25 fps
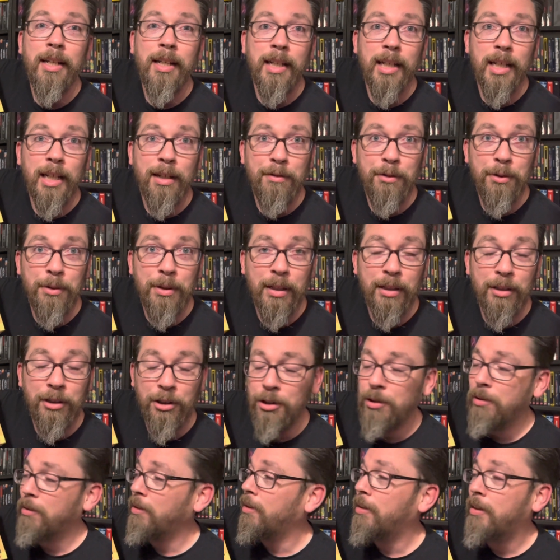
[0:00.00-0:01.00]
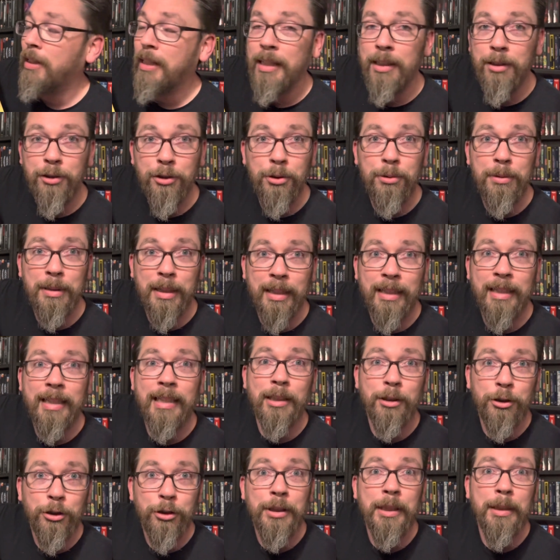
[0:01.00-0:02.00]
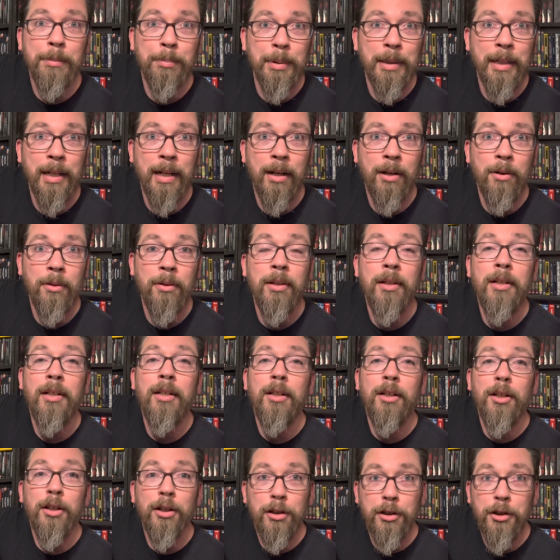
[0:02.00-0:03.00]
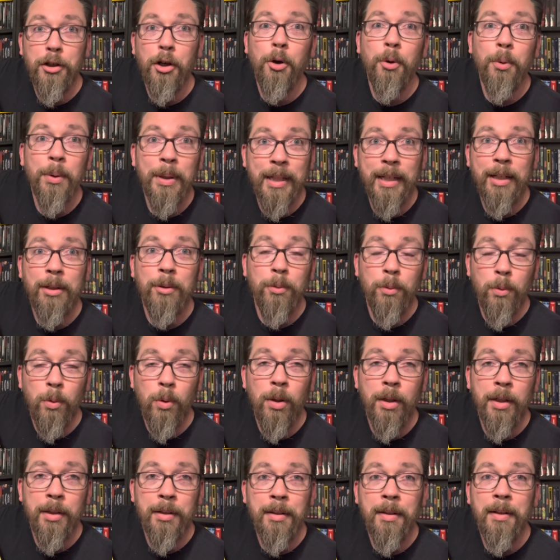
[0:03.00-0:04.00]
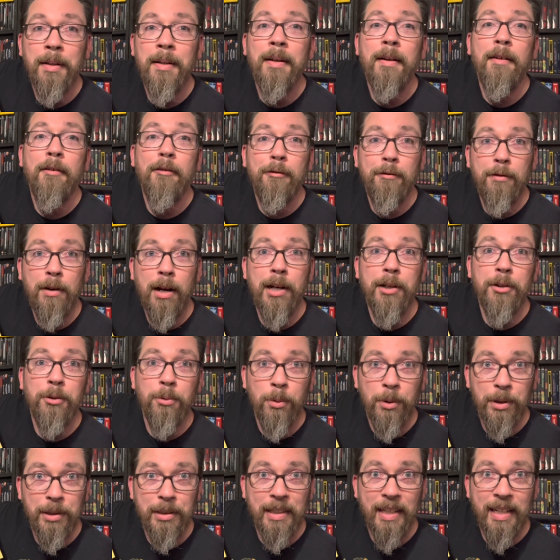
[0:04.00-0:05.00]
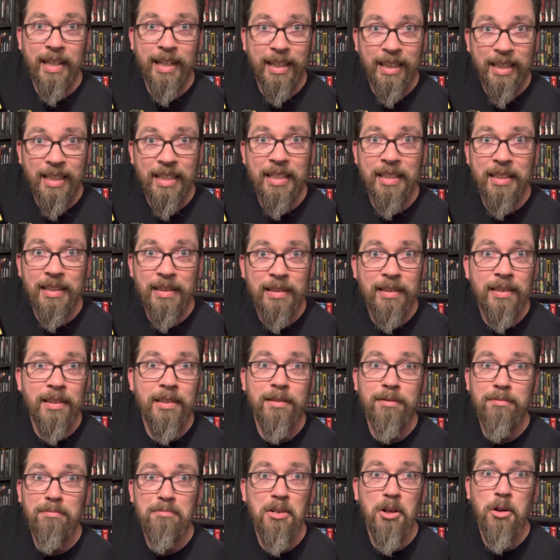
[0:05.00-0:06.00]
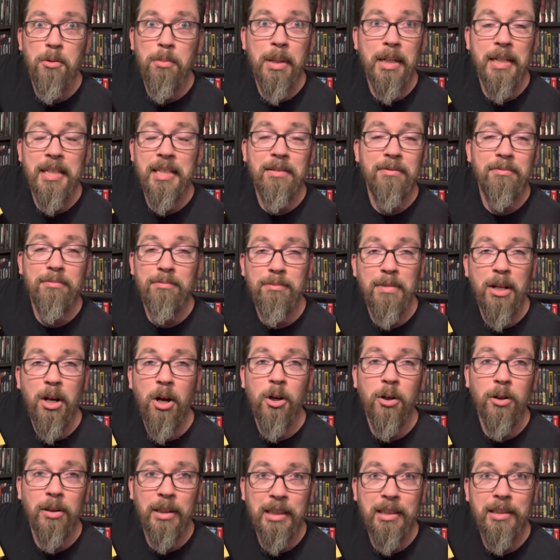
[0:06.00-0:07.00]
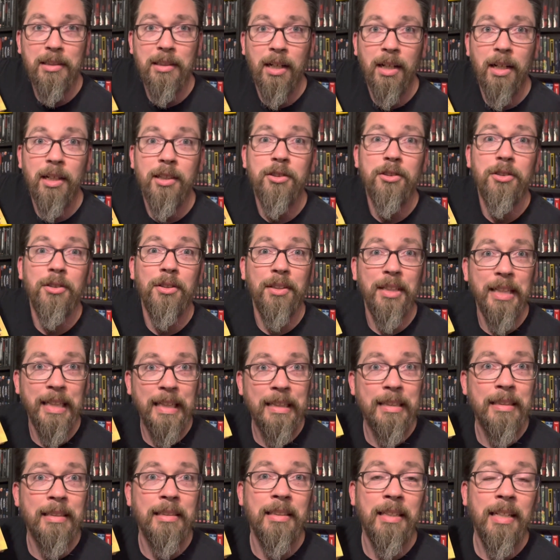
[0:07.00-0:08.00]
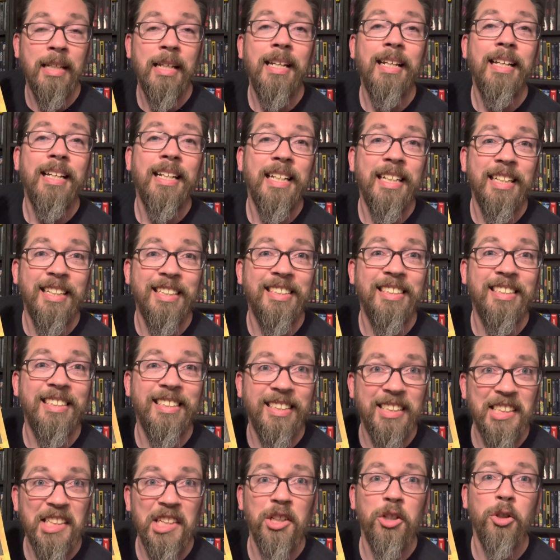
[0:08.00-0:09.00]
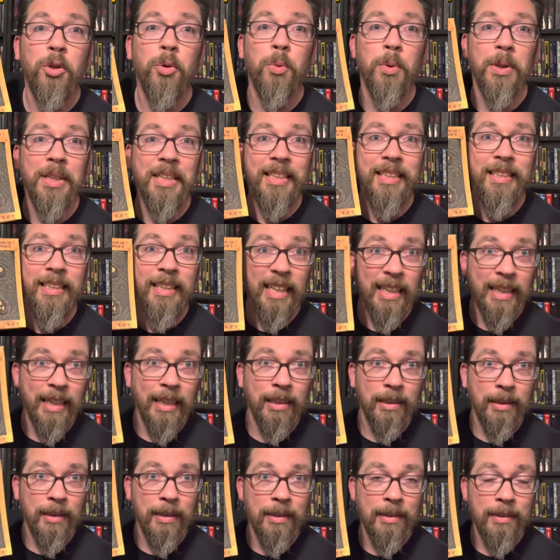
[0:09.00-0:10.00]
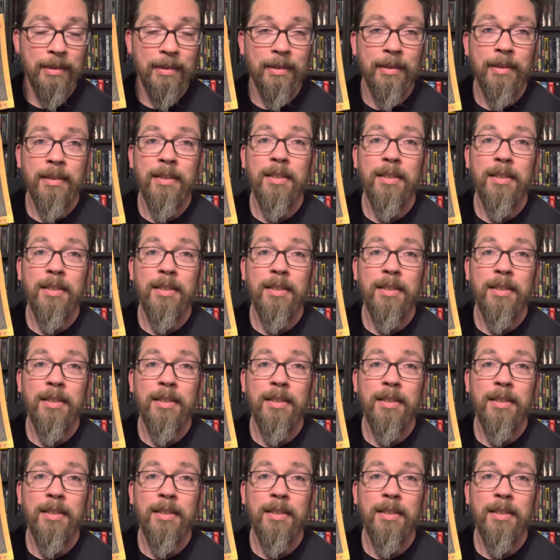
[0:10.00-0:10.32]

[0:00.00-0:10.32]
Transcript: If you can, these you can get cheap now. Go get one. Find one like this that nobody hardly touch. This is still ridiculous.